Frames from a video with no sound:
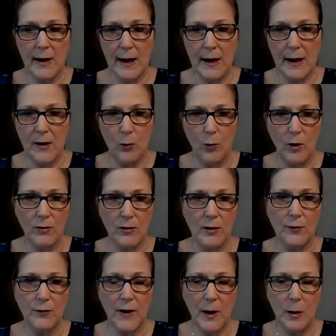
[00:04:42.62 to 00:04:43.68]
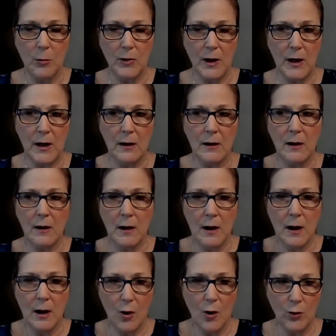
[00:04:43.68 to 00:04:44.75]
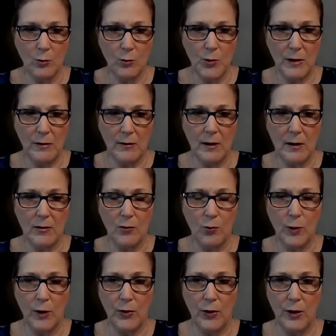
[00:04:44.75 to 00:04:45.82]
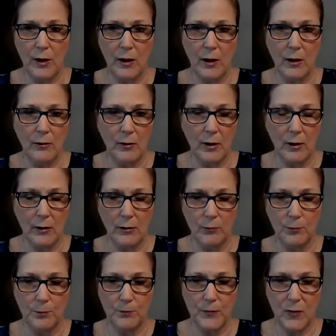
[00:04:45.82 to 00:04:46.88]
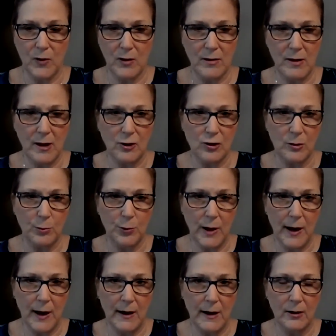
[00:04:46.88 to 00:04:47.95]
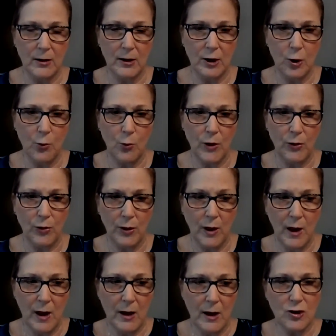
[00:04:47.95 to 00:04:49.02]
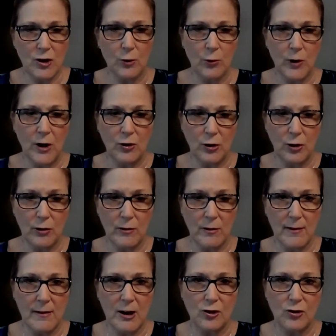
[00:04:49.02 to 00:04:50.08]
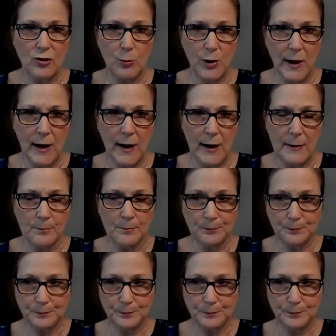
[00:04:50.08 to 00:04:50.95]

had that wasn't a family owned business with uh, uh, secession planning, you know, with generational secession planning.